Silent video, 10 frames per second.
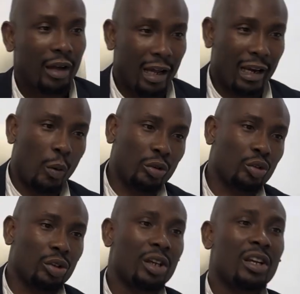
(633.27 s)
And I want to
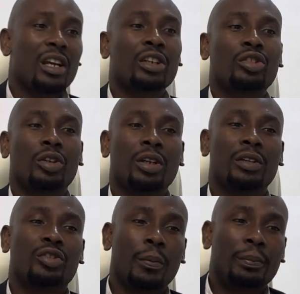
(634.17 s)
do in
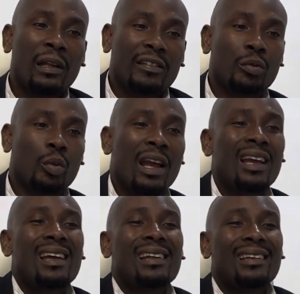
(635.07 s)
some places
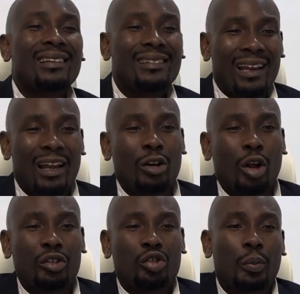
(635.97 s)
where
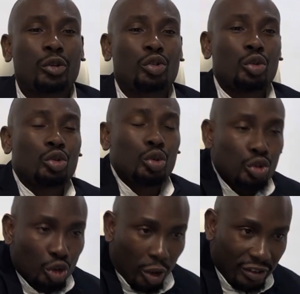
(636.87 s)
landlord's supposed to do
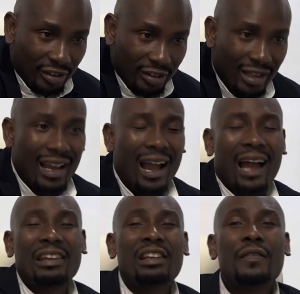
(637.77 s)
something
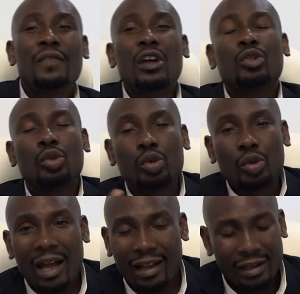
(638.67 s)
and you fail to do
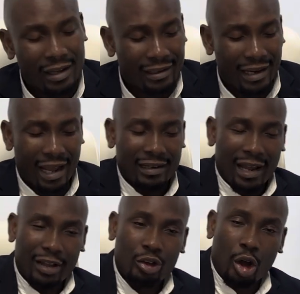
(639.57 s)
that. Like
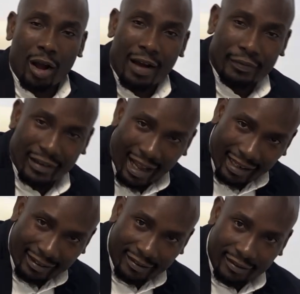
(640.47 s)
now, you don't have
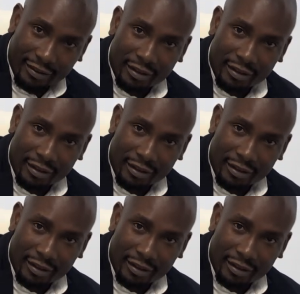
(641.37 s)
lights.